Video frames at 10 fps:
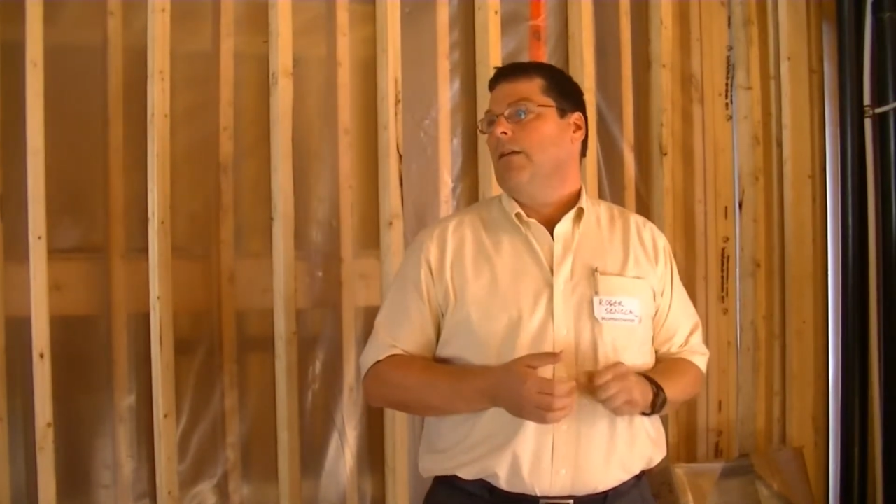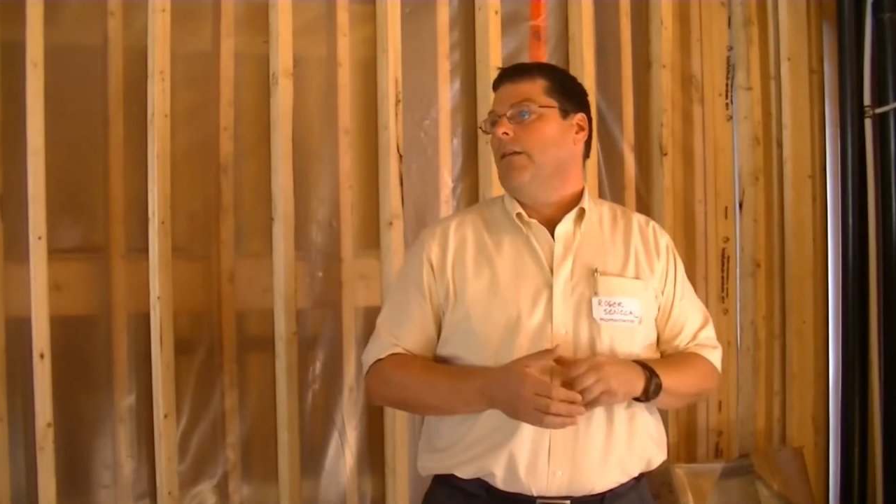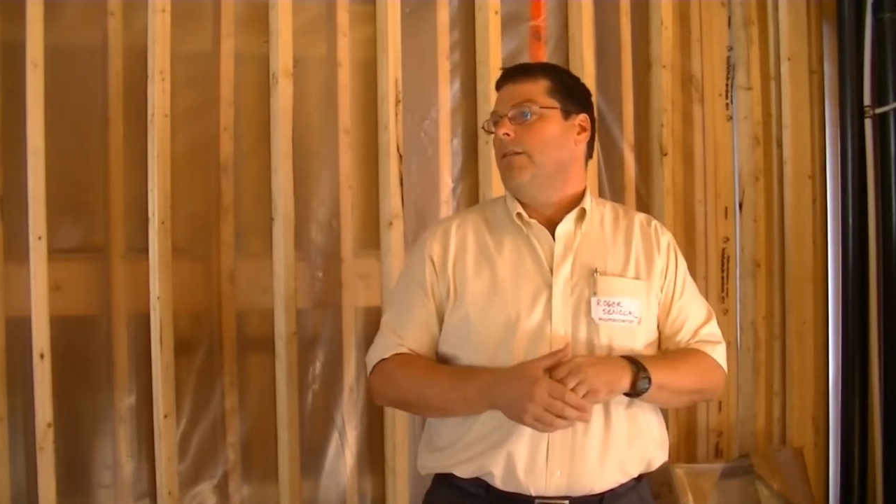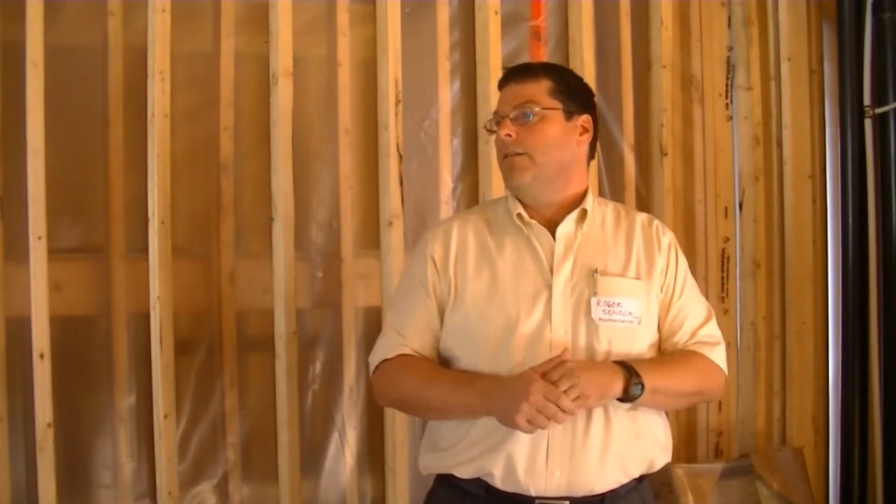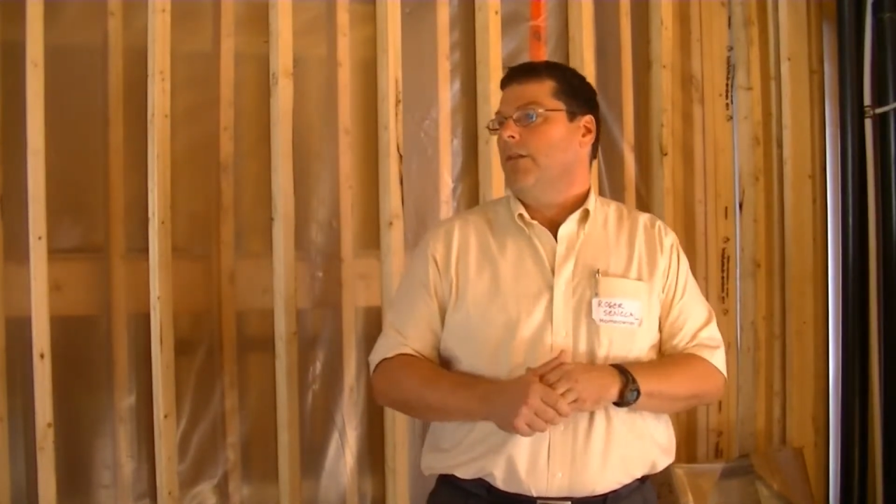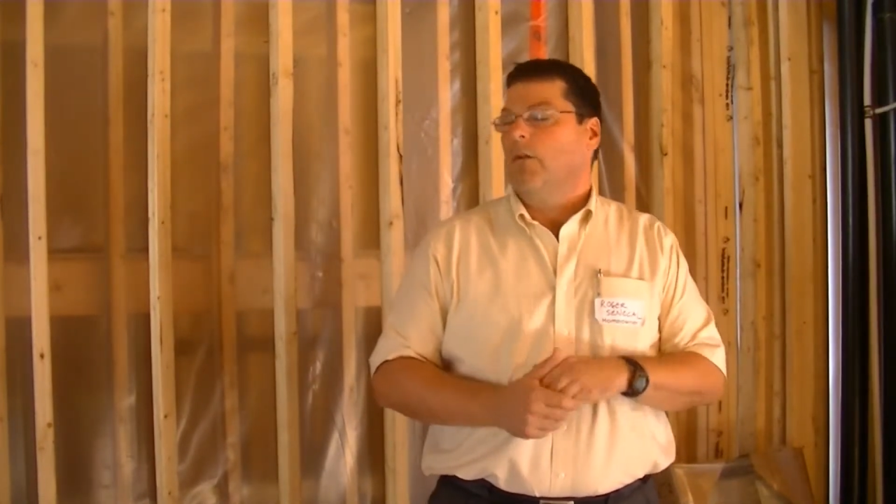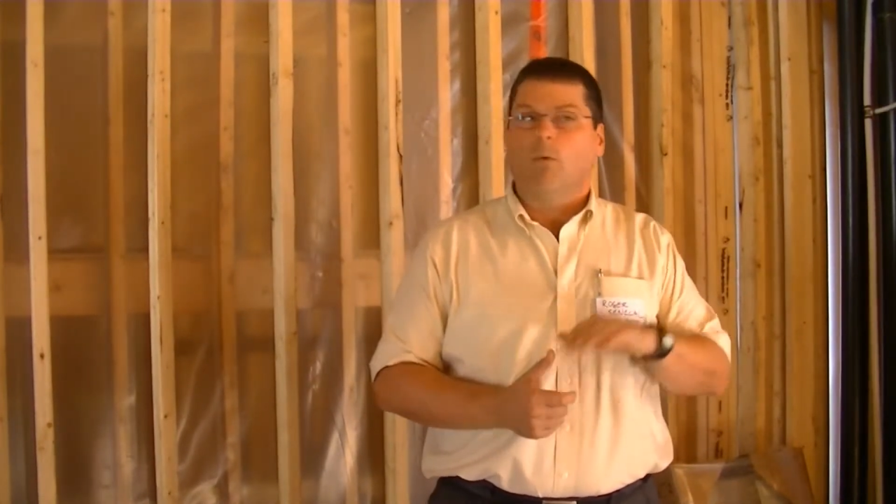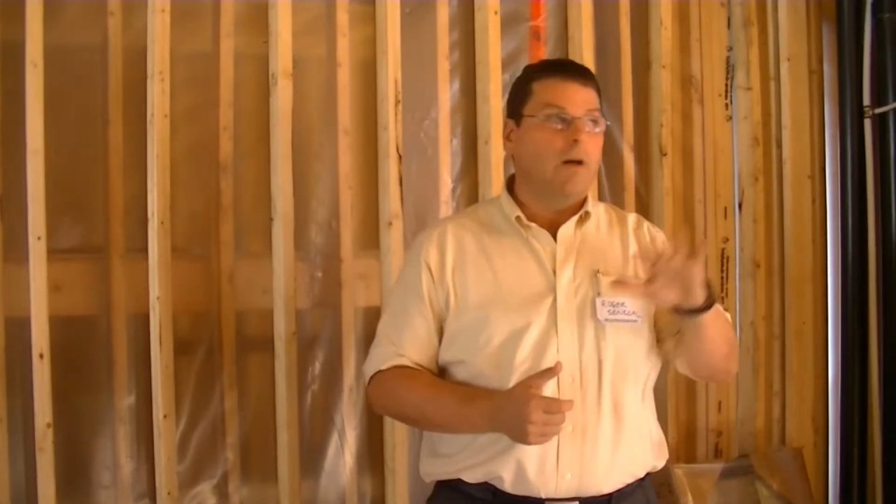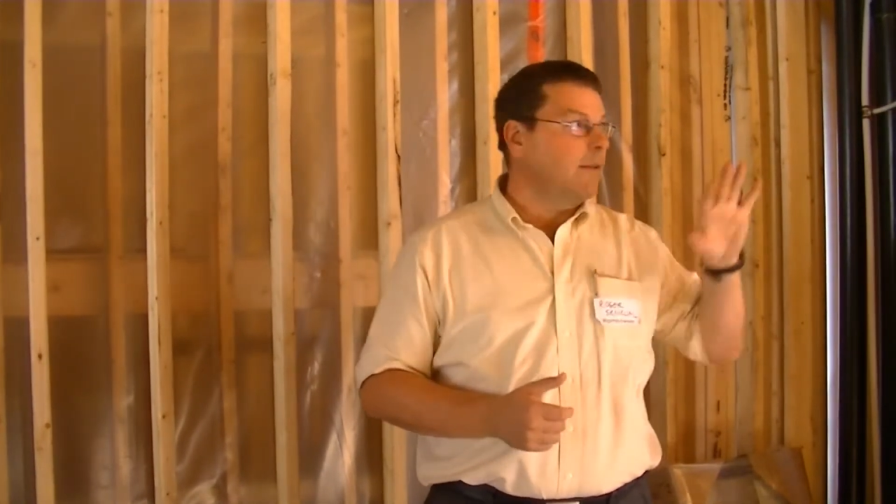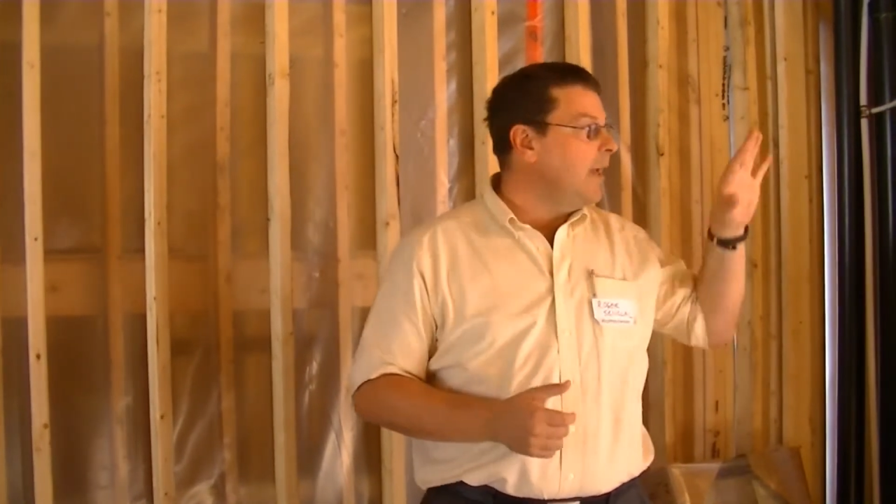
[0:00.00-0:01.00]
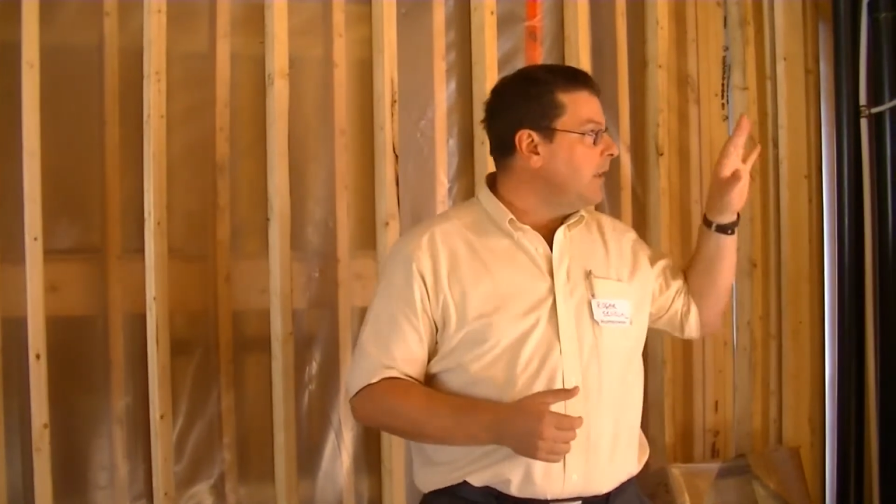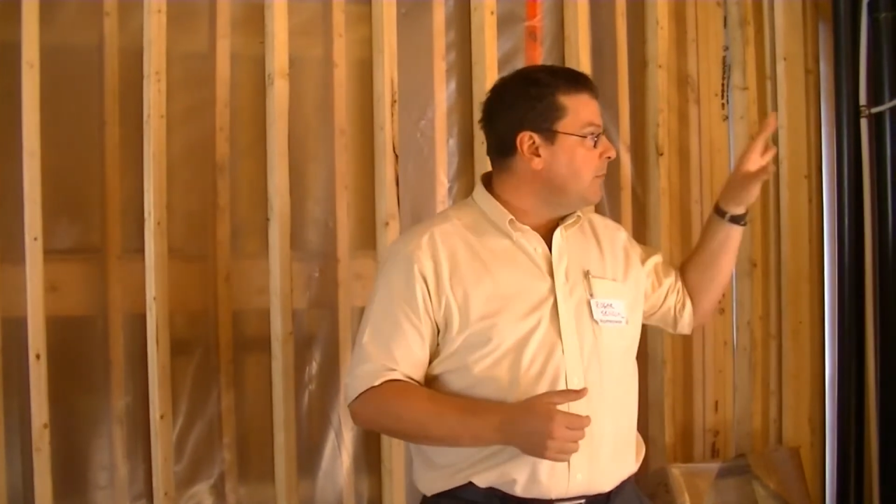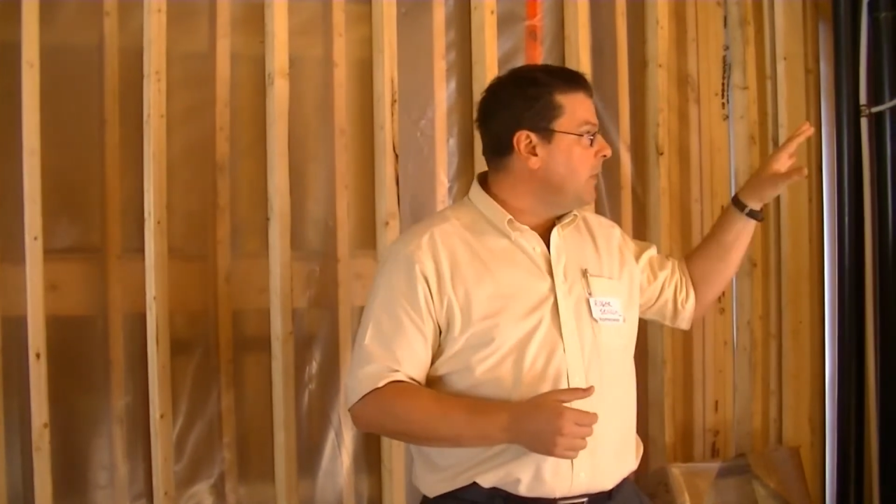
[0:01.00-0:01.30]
And so you don't want that to